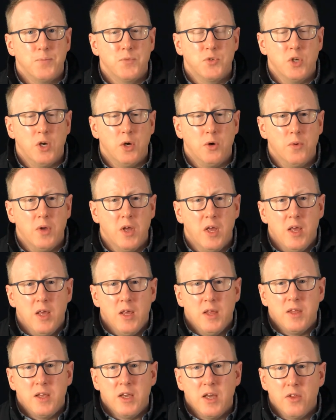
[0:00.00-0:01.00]
So
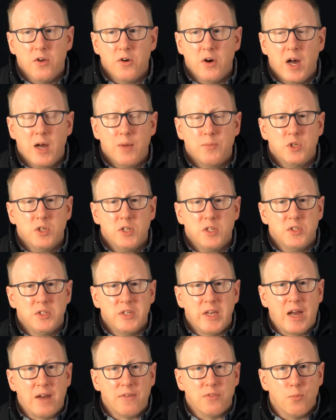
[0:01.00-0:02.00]
the other option is
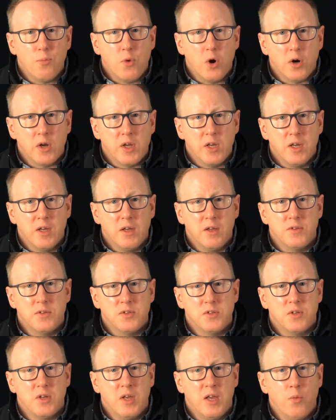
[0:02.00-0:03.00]
the
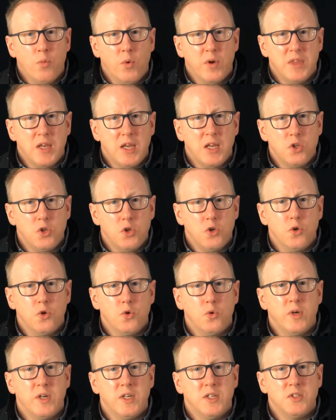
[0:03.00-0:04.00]
aftermarkets, and what they
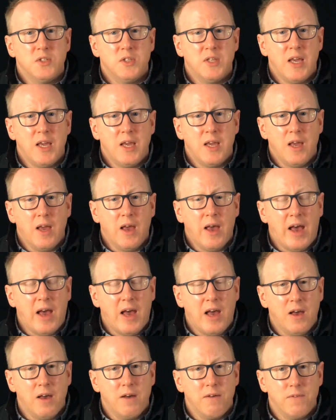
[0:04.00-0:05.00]
do is they
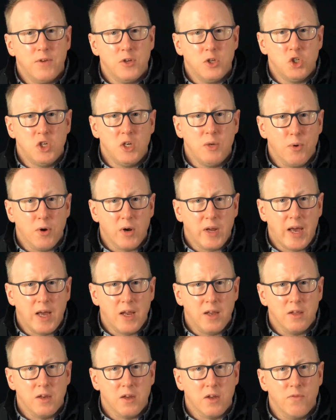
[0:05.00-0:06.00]
have cheaper
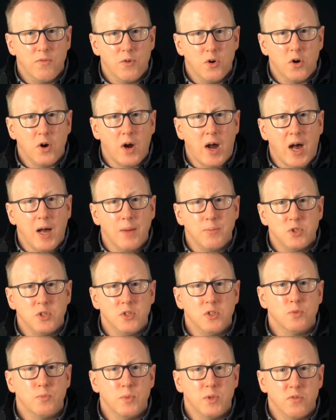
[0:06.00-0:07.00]
catalytic converter
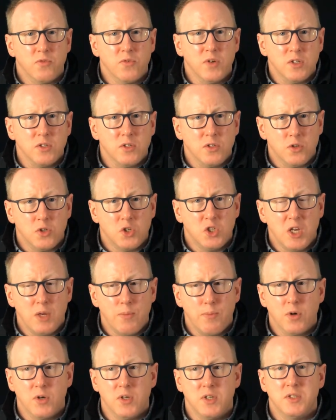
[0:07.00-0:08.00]
options, but the reason they're
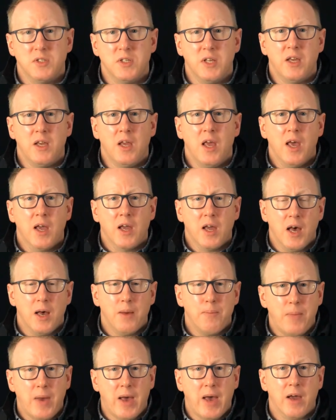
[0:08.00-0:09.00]
cheaper is they
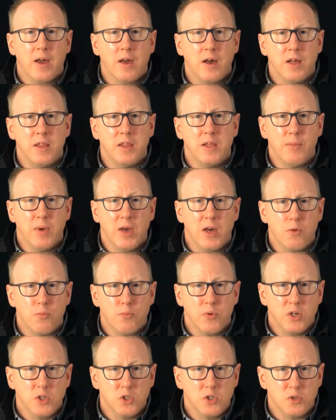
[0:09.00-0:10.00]
cut back on the amount
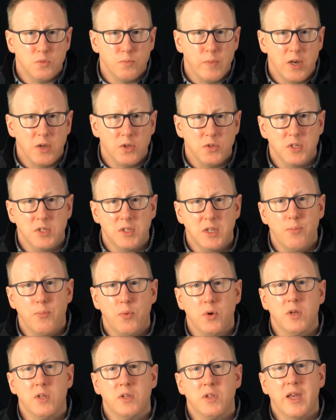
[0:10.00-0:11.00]
of precious metals that they
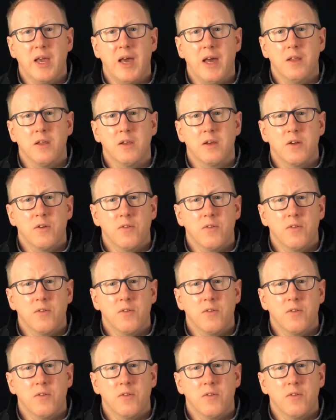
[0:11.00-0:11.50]
put in the catalytic